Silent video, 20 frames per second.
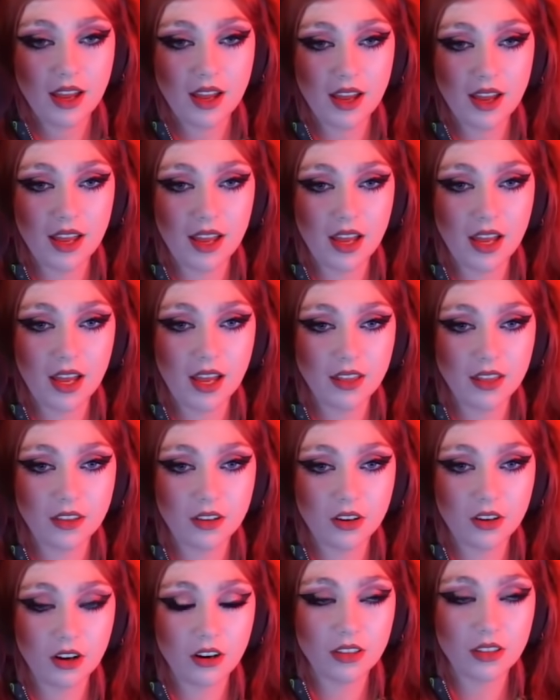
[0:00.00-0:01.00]

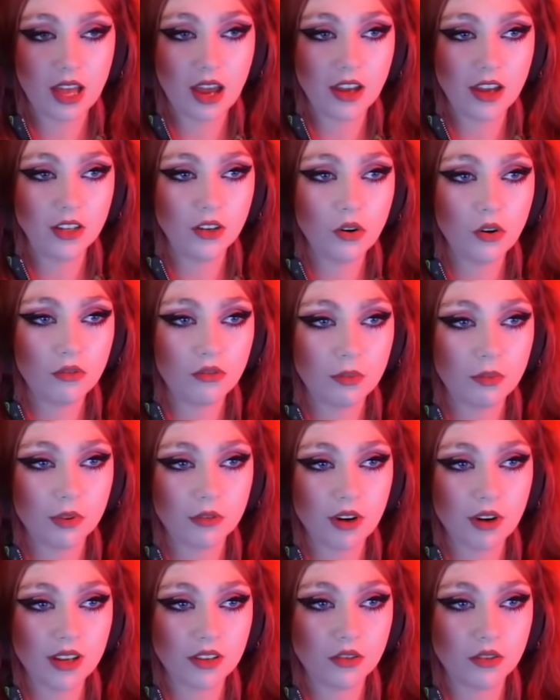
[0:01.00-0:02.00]
the girl that I know from
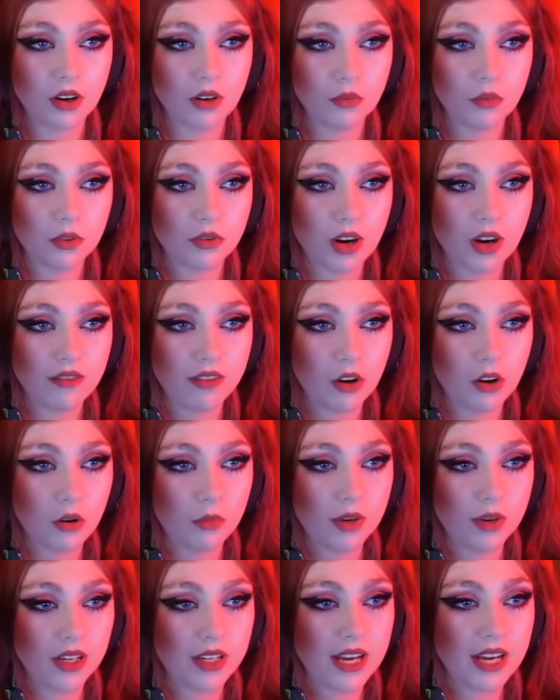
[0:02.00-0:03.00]
the restaurant was driving
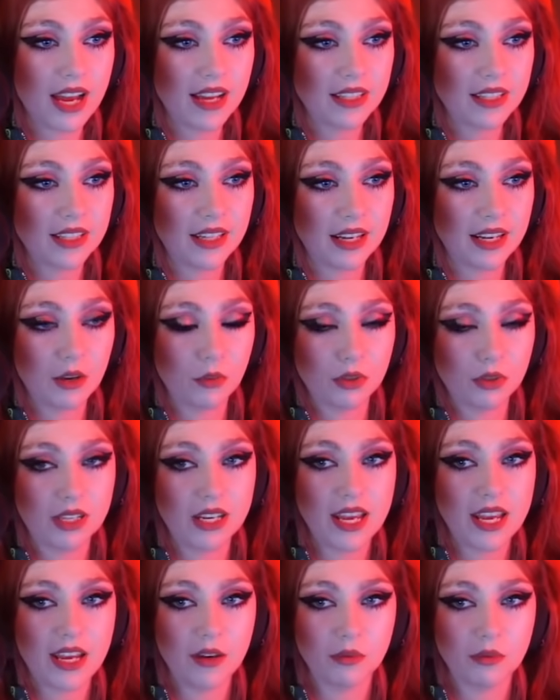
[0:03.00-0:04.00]
home in a taxi. Like, it was
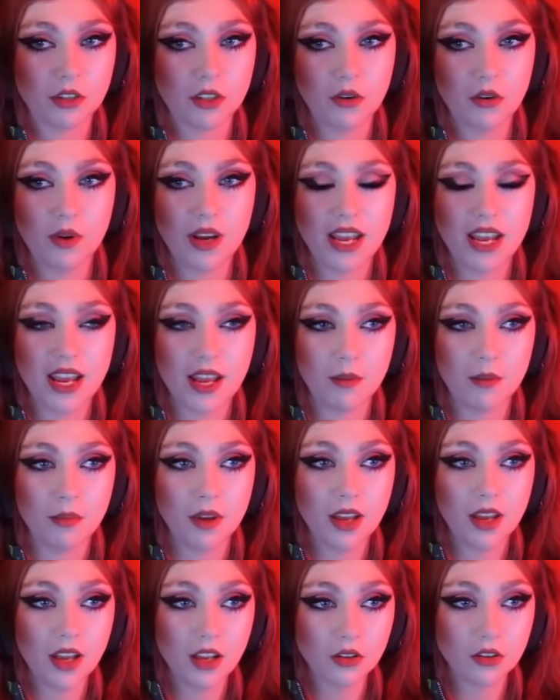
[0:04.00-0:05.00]
late. It was 2 a.m.